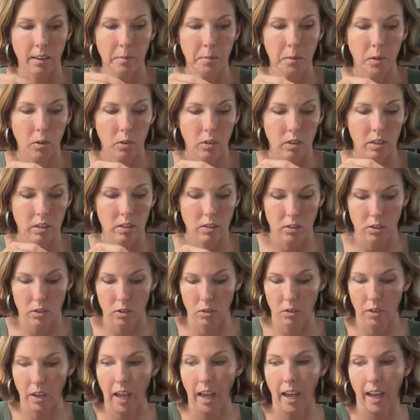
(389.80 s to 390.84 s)
I'm going
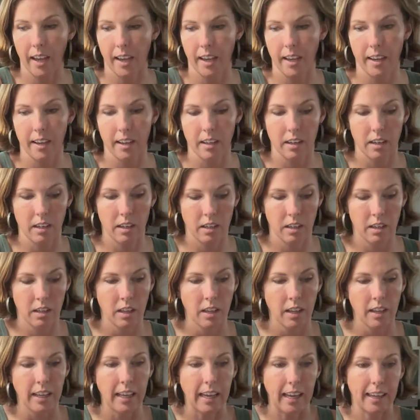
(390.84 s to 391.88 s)
to add
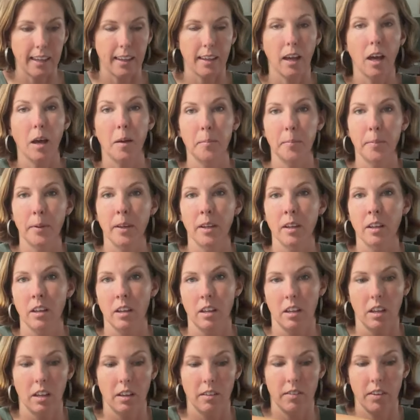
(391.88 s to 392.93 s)
a cup
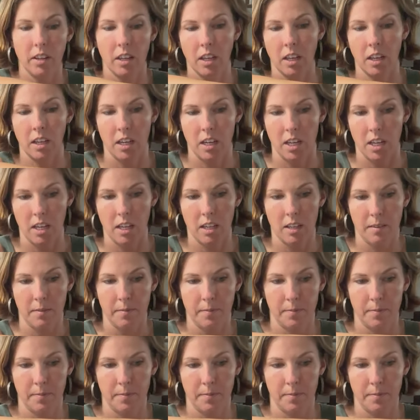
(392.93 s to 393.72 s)
of honey.